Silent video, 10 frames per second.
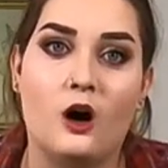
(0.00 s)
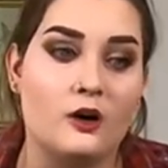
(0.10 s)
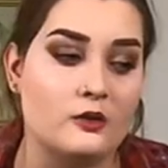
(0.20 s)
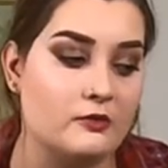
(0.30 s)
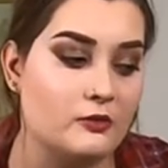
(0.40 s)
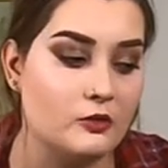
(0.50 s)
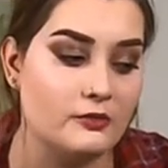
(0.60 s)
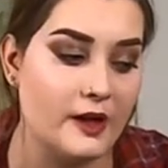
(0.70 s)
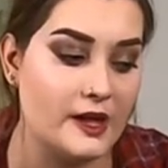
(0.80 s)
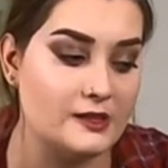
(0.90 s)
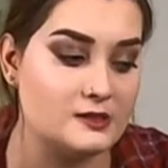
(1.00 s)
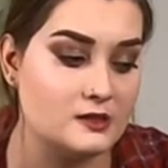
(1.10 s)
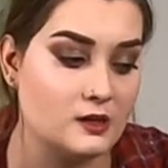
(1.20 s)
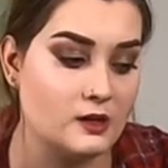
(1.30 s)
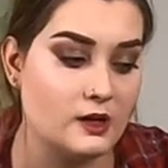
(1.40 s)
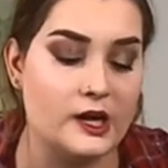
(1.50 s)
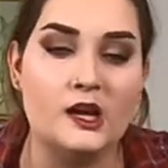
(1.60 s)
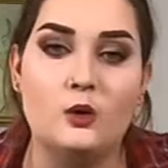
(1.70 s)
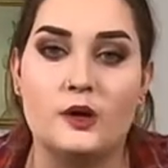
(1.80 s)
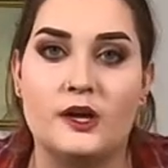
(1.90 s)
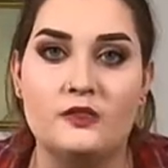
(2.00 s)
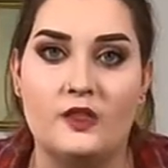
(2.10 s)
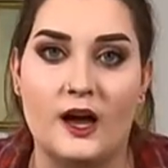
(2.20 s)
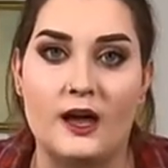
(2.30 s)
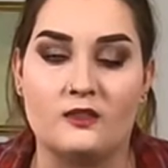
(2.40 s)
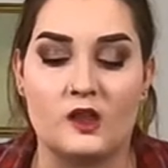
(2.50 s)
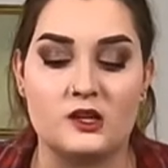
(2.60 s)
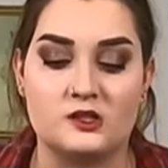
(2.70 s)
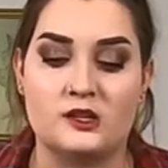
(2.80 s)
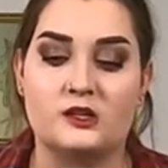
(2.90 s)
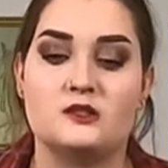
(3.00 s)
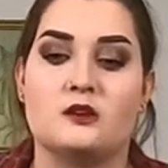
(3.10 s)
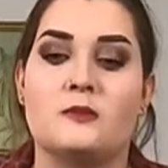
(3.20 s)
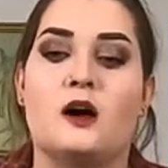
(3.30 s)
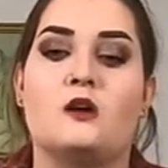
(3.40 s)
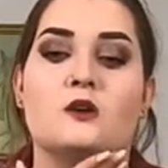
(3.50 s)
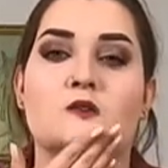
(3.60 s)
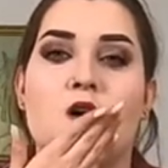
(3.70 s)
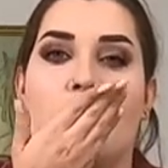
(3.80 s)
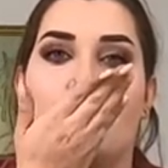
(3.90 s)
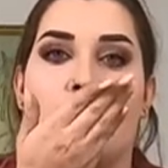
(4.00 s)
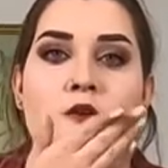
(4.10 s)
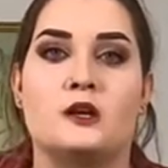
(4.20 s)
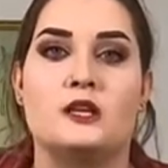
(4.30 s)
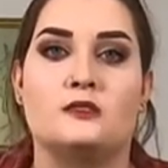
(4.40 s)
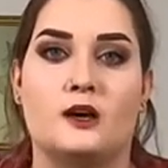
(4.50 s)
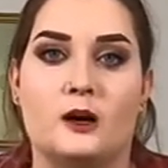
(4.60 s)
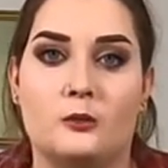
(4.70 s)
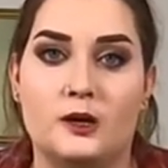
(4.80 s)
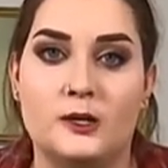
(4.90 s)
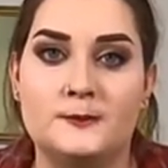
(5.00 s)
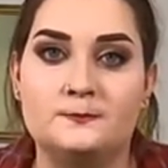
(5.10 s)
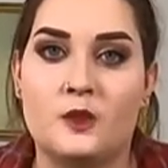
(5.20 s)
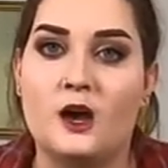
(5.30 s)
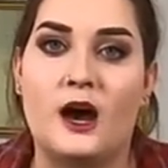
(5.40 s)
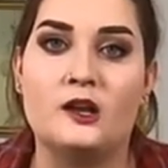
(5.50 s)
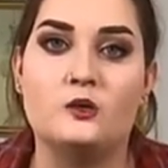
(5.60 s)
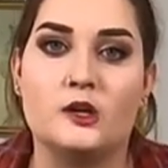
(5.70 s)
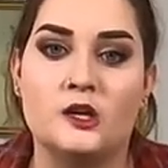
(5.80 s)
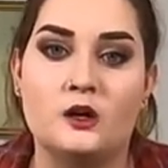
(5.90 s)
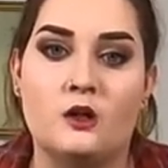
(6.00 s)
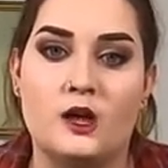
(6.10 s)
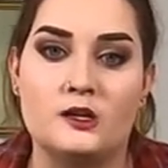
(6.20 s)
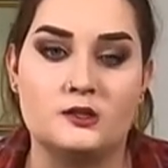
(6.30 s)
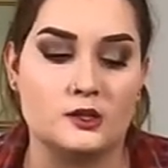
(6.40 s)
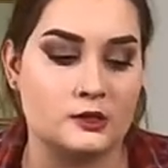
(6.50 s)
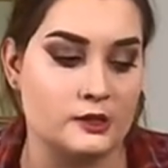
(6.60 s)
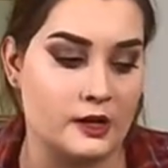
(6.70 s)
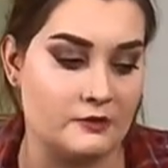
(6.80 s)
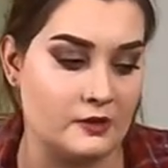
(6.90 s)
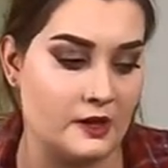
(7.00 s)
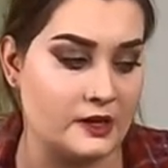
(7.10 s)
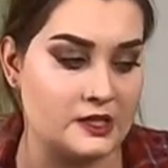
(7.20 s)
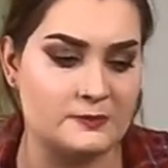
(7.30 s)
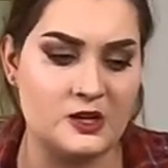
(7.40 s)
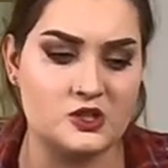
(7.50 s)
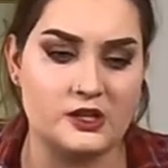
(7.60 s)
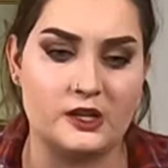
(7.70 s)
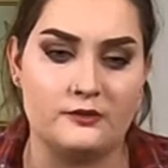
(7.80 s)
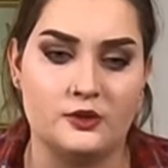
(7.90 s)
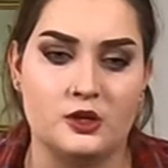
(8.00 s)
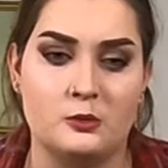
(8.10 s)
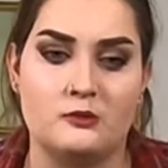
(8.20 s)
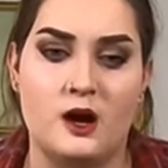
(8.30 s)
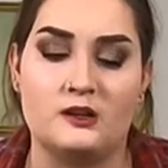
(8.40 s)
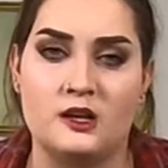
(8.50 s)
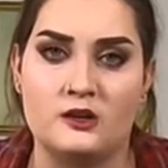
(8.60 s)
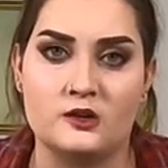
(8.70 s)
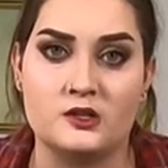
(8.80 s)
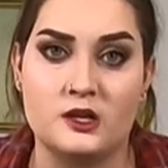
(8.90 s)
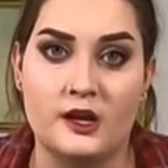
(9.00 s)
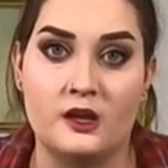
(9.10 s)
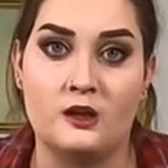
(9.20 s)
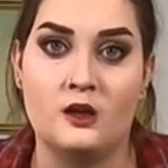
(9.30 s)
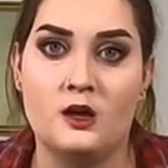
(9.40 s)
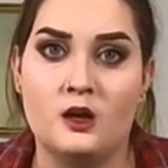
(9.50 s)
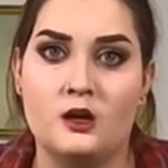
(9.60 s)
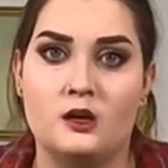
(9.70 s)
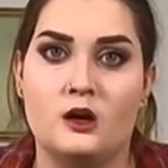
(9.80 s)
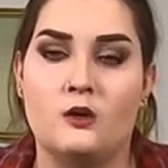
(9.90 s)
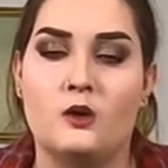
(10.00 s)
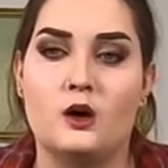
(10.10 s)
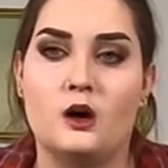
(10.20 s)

On a full face, they don't hit that unless it somehow goes up underneath the helmet. I don't get all that dirt and everything, and especially if you're going to be riding interstate. You know,